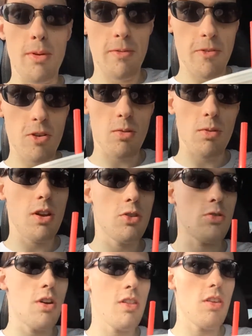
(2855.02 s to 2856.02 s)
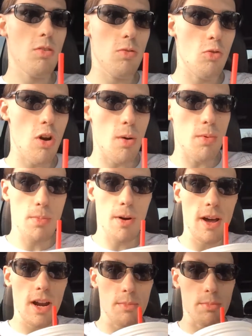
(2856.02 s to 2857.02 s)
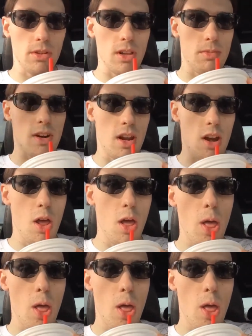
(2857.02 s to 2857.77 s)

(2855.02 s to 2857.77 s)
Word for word: but first I'm gonna try this strawberry pineapple lemonade.